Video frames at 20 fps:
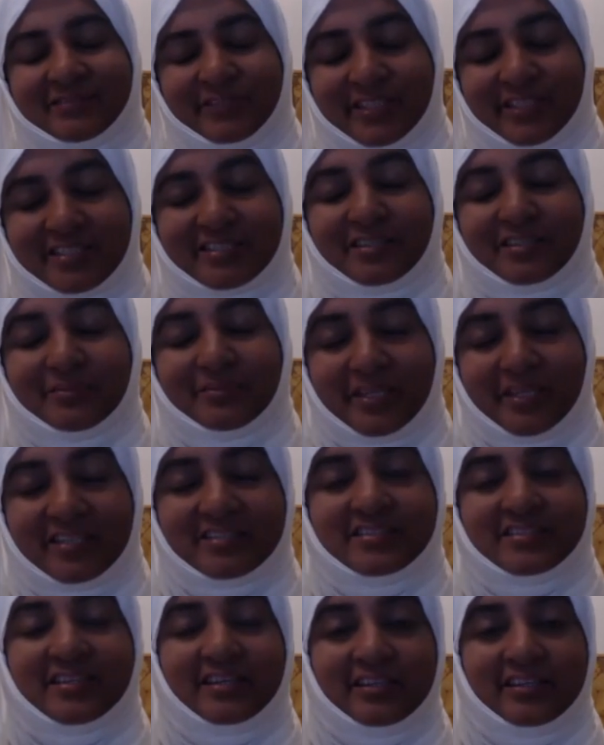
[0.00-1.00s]

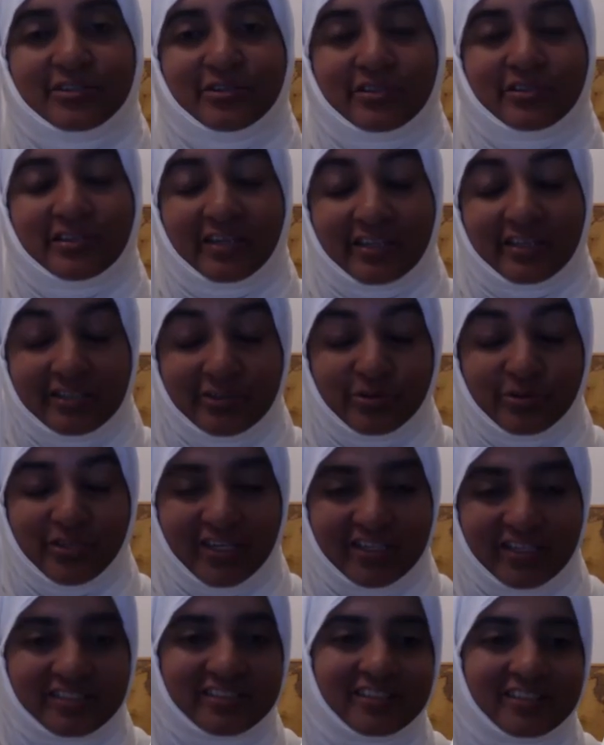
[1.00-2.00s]
Western-based edu-
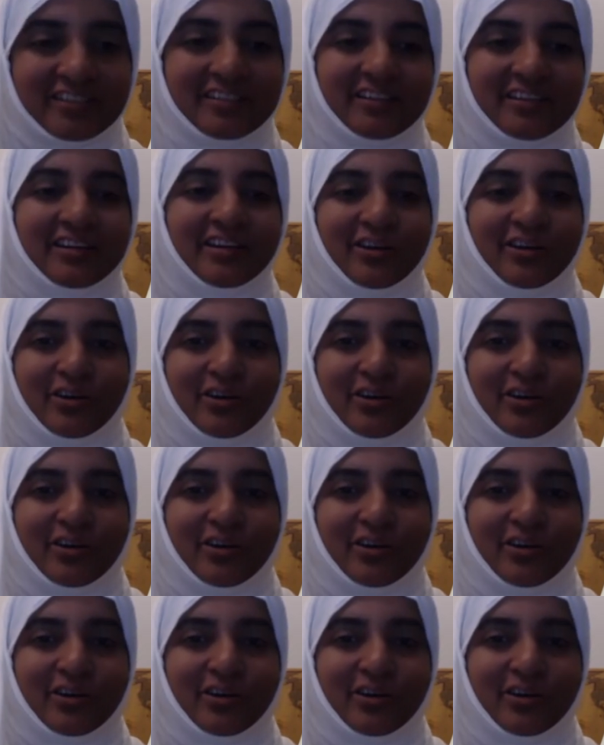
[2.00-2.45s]
education,